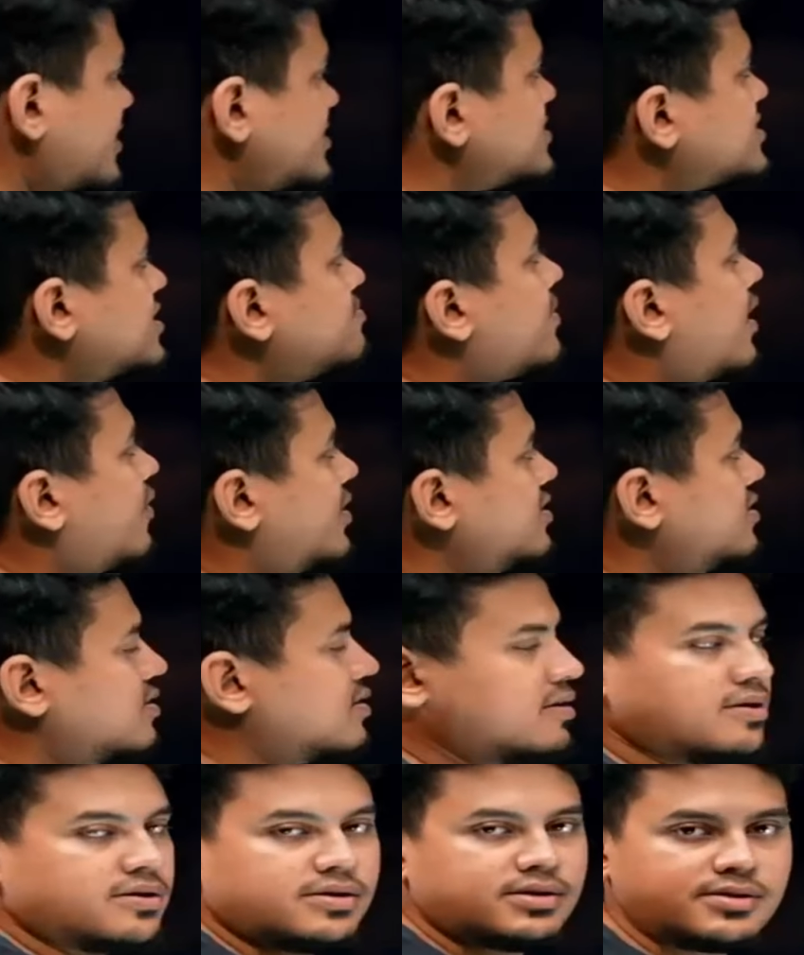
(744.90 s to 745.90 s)
polarization
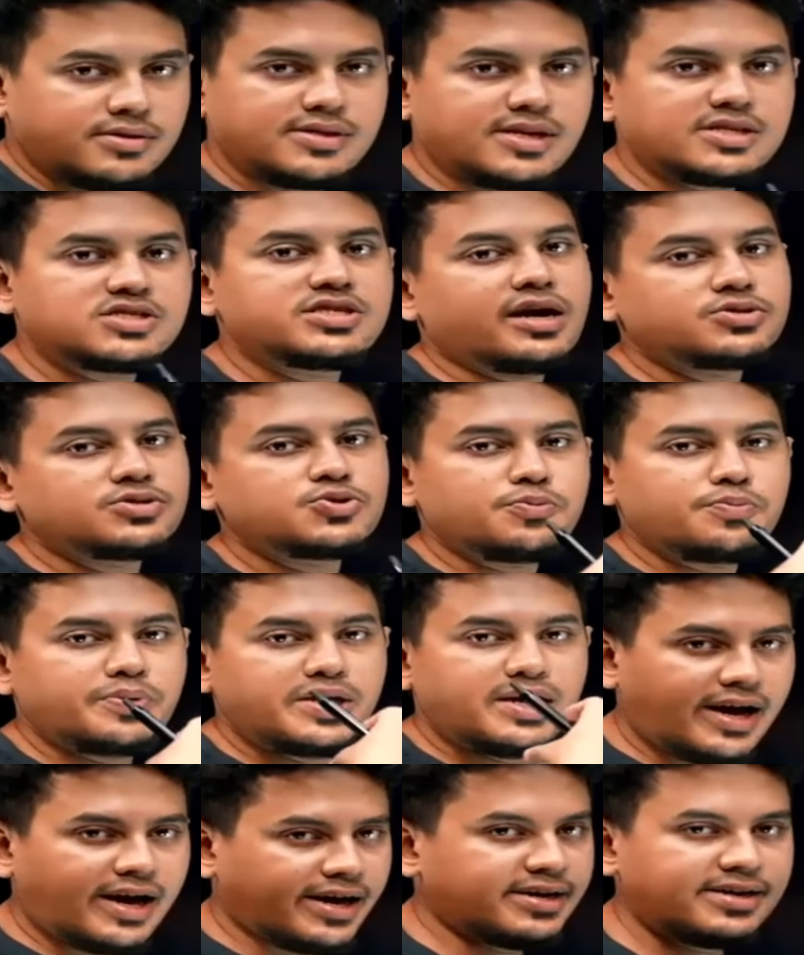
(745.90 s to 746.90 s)
power, the charge
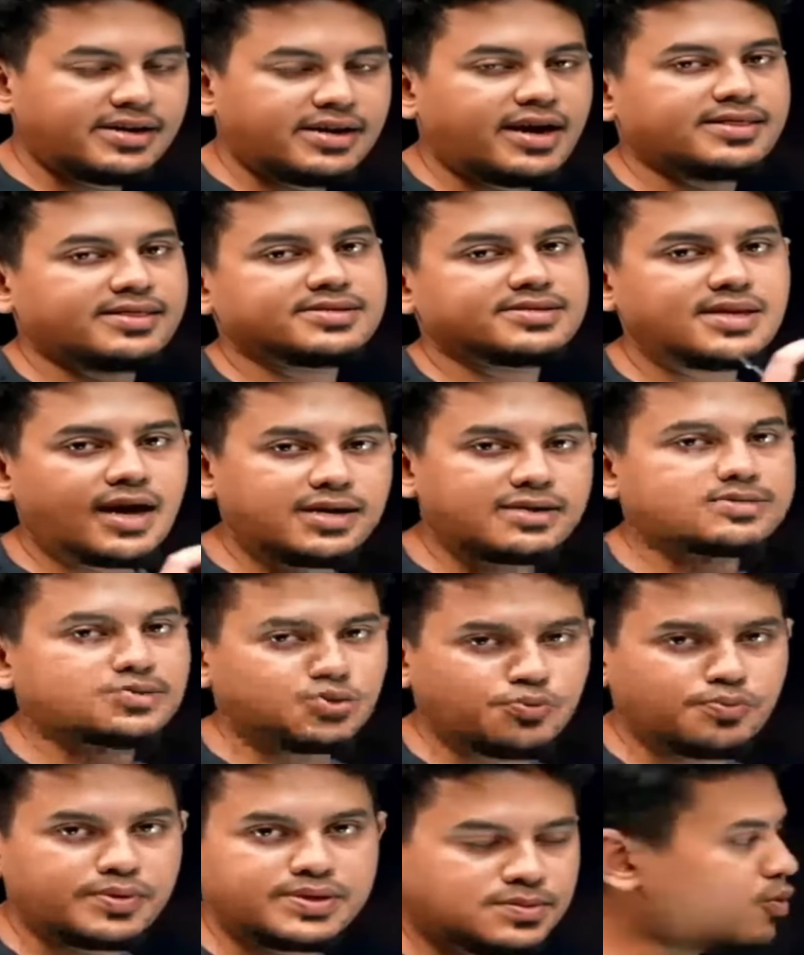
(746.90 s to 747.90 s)
should be higher and the
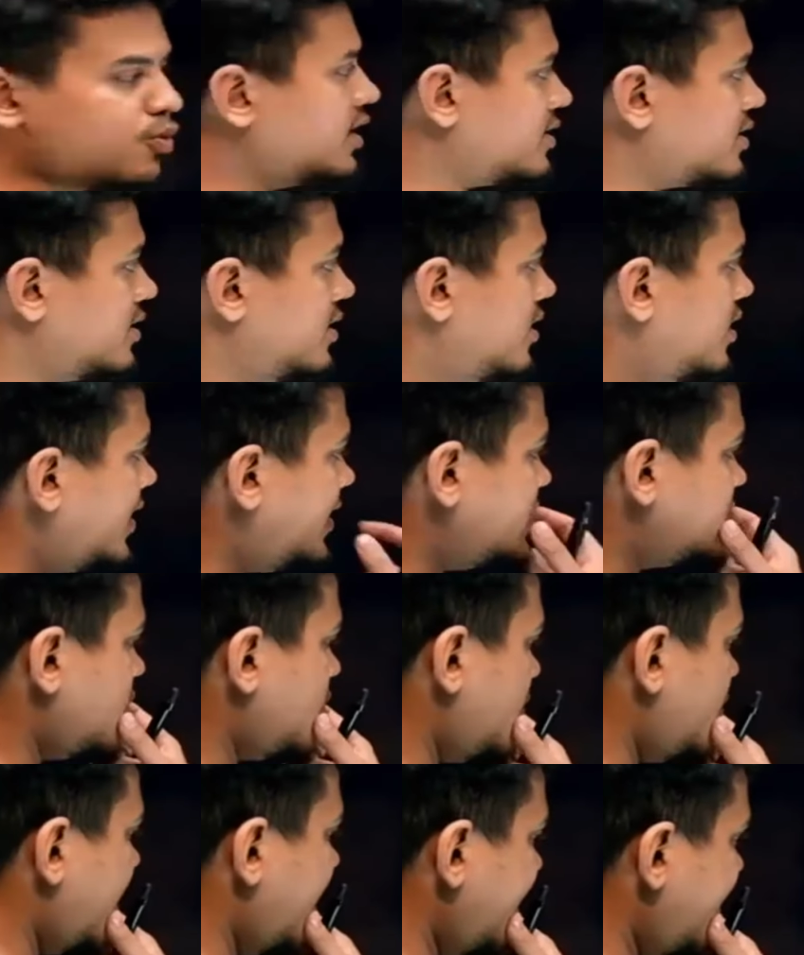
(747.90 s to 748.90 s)
size should be smaller.
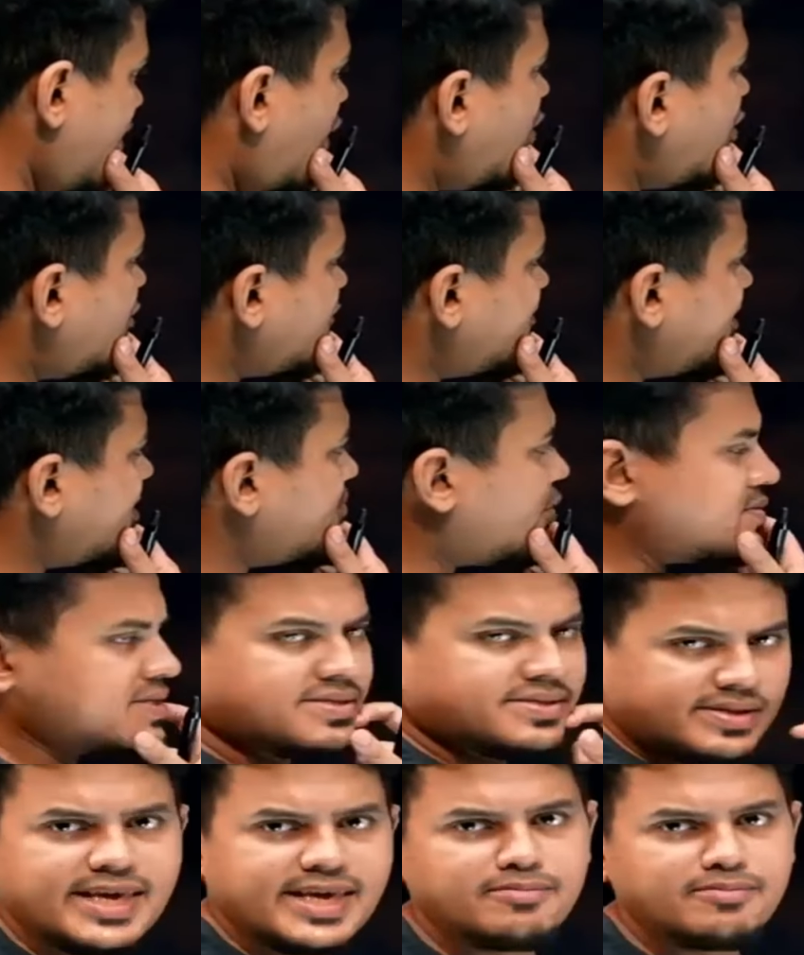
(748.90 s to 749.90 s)
So here all of them
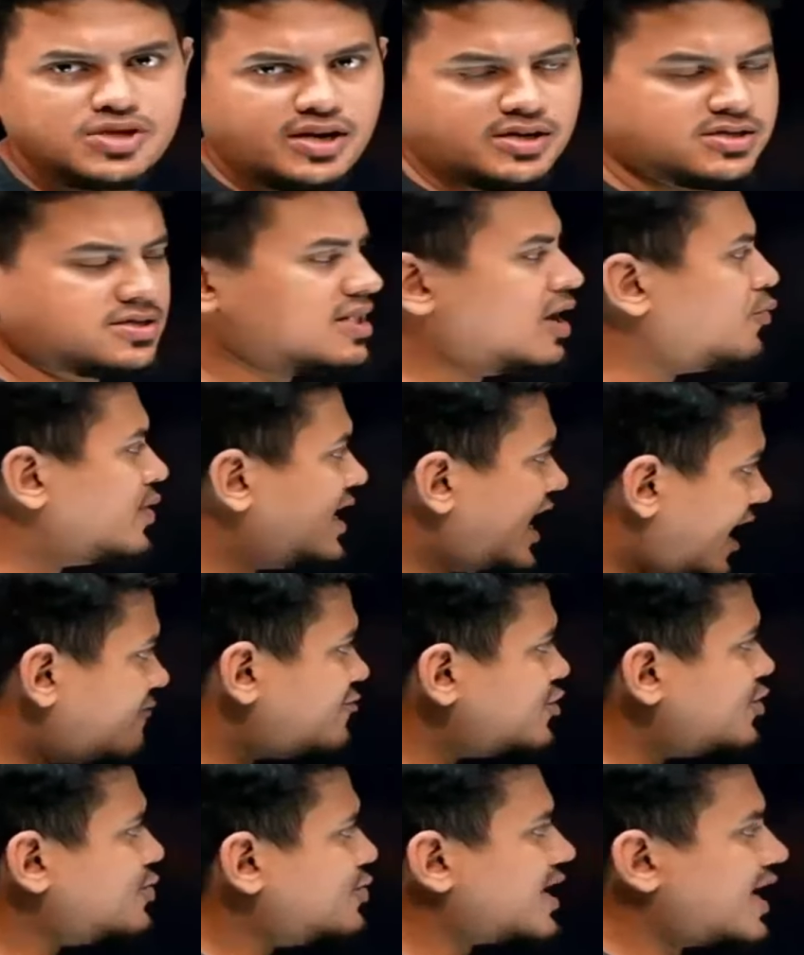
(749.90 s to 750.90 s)
possess the same charge. Now we
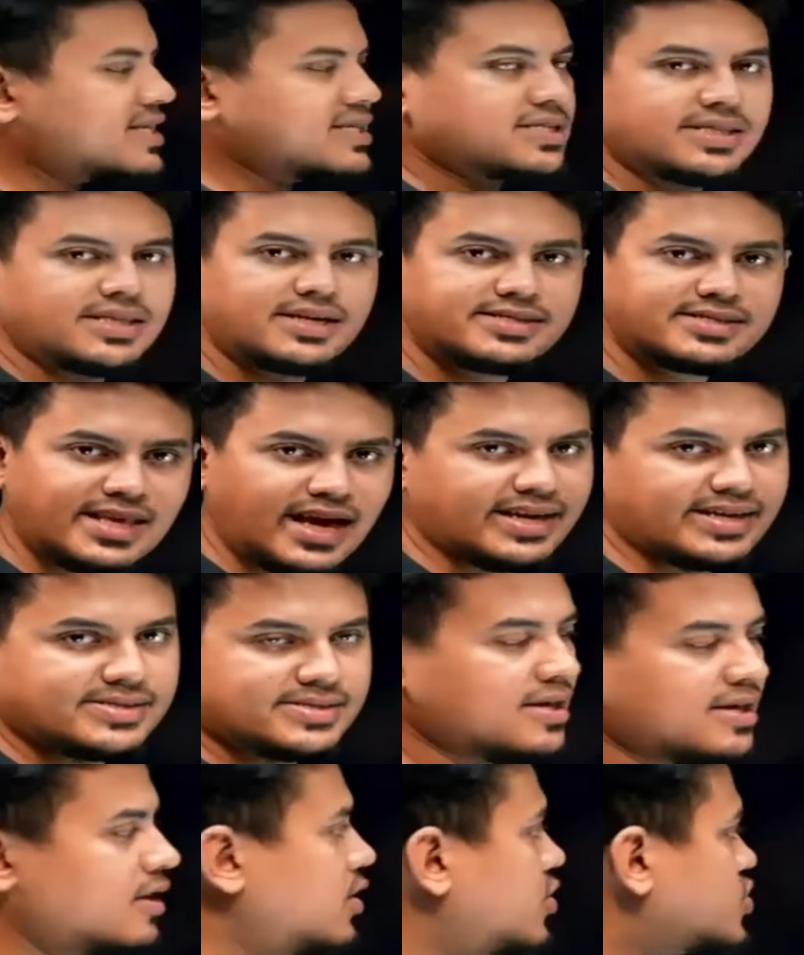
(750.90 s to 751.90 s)
have to look at their
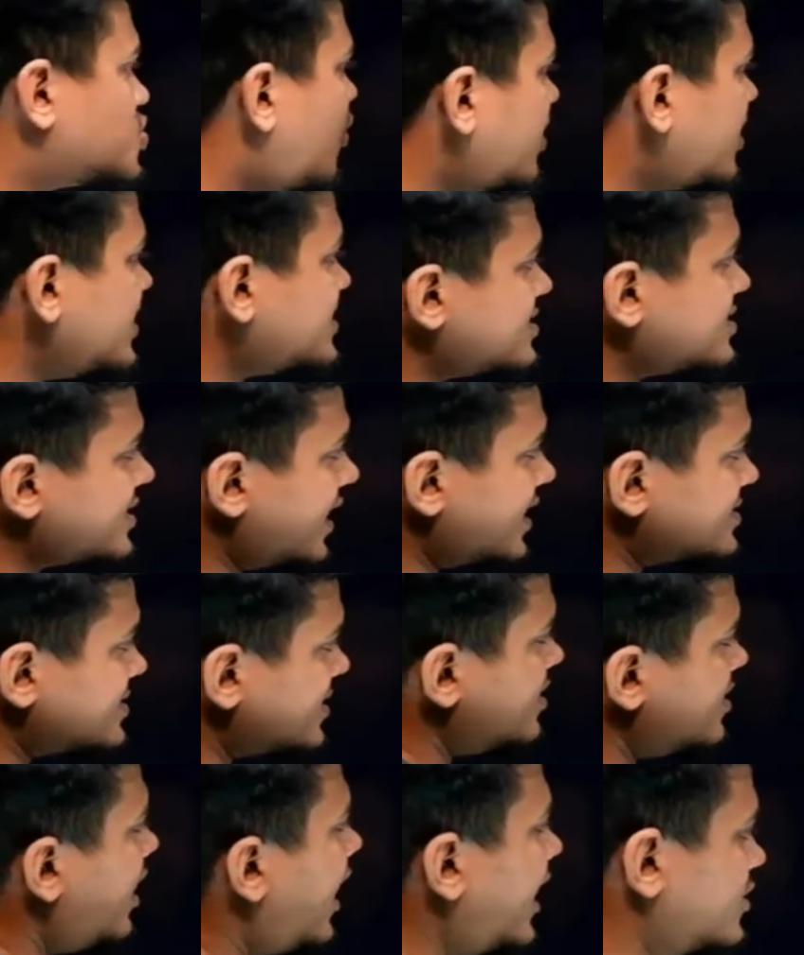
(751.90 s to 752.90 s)
size. Smallest
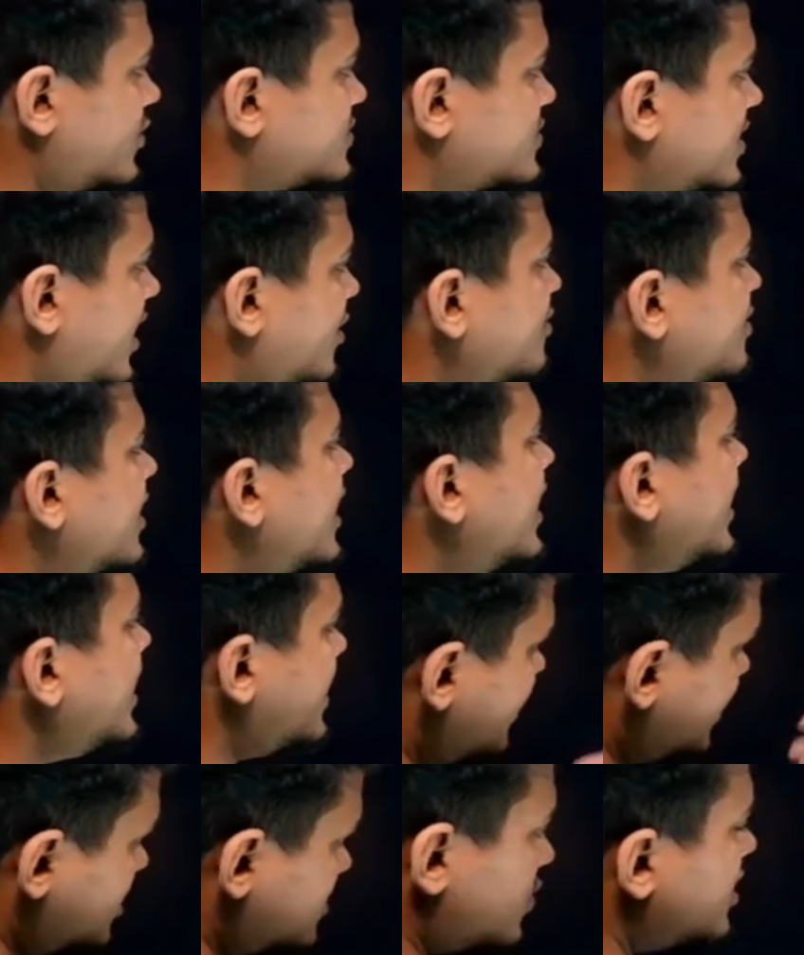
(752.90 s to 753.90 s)
size here, hydrogen ion,
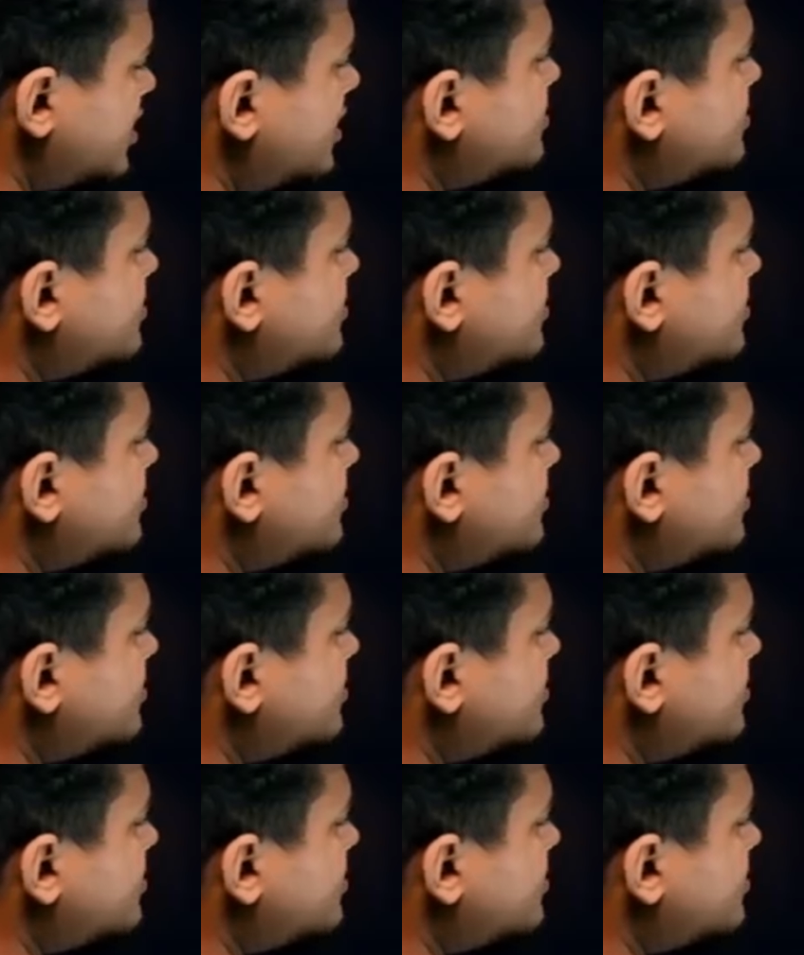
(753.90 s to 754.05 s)
then